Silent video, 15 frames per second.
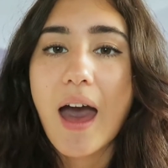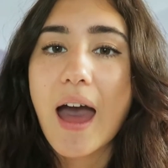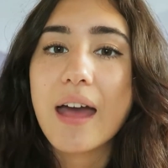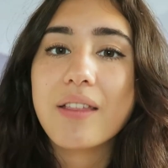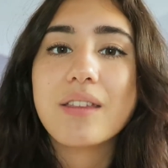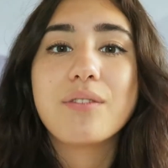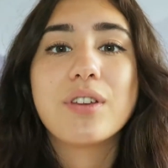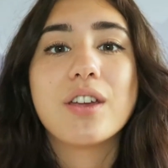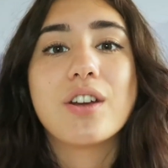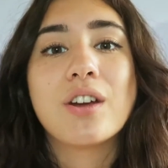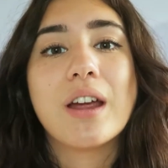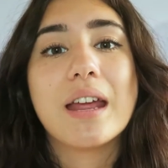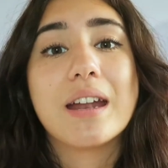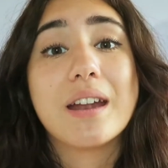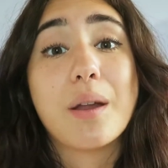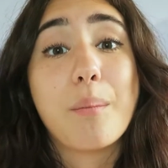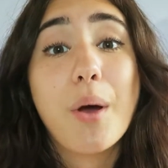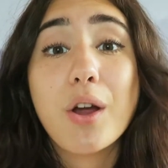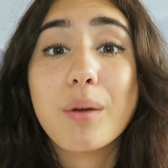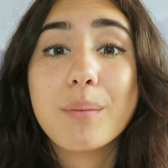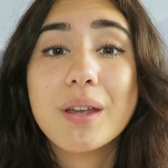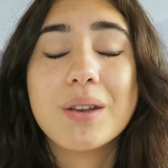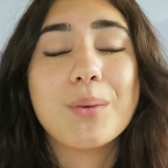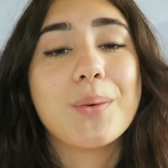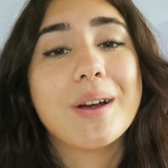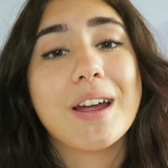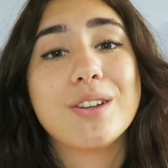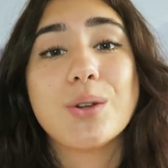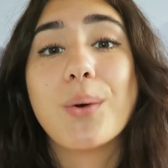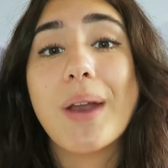I live here in an apartment
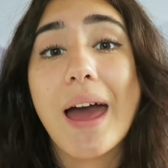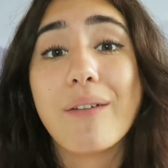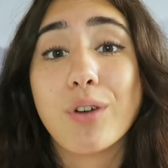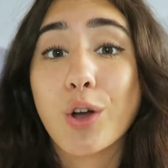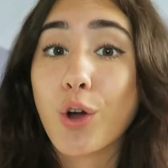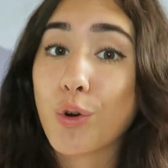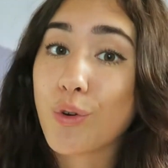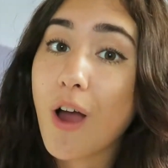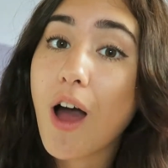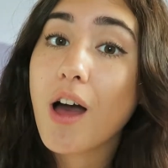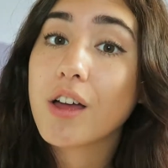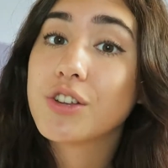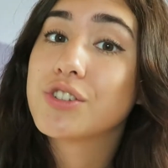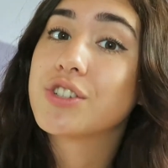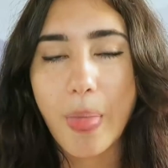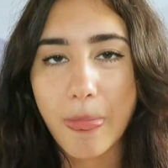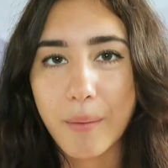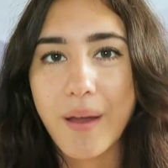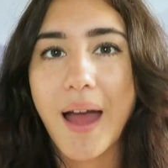where I don't have a garage.